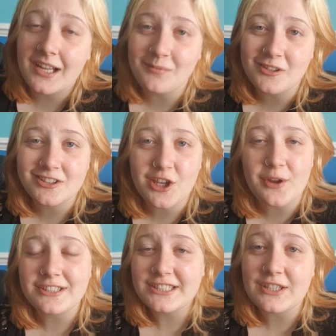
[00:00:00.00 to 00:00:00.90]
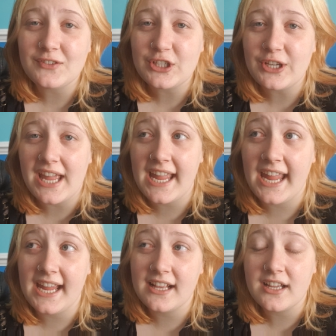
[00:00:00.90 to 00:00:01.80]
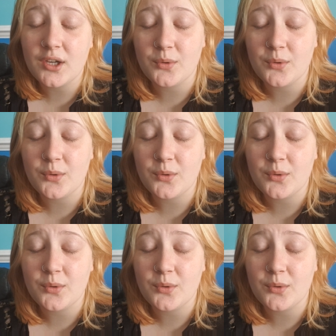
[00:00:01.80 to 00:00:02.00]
I'm just going to give you a